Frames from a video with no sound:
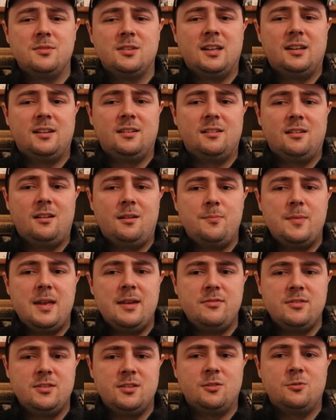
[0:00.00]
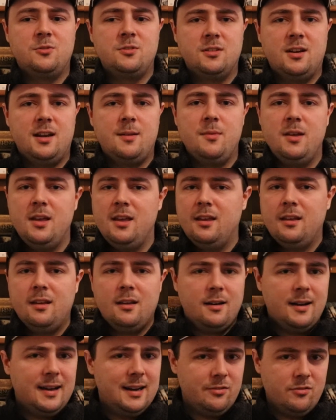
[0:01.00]
and every single time,
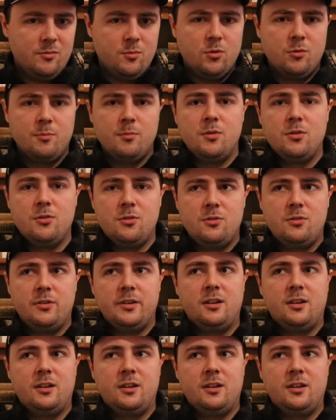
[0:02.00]
I love it more and more.